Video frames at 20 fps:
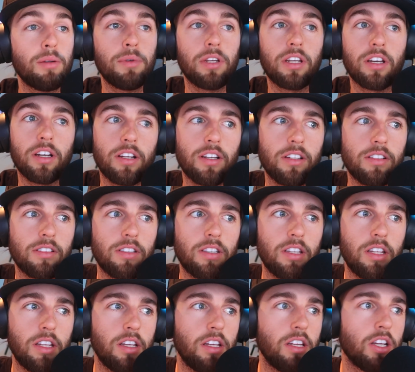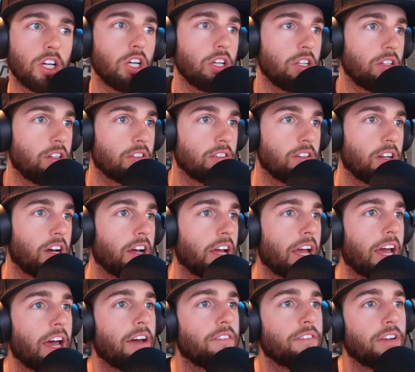because the hood does not
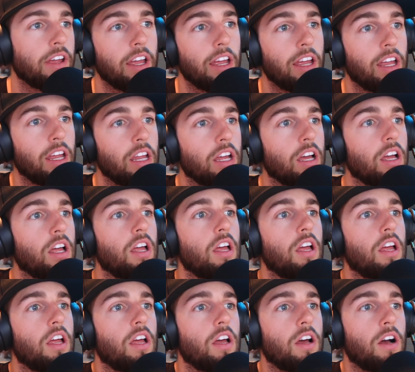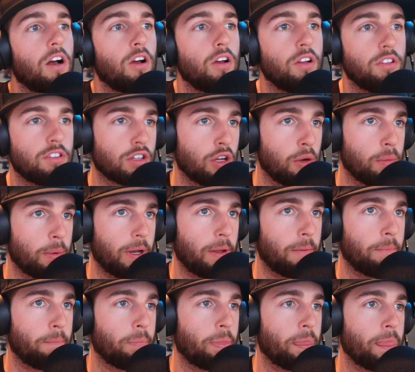have a hood scoop in
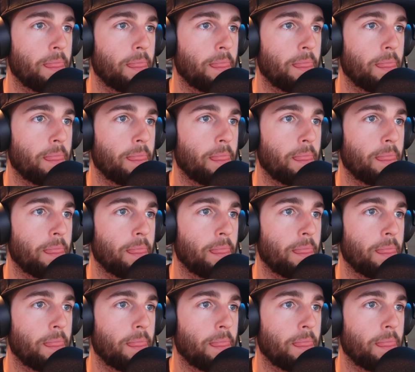it.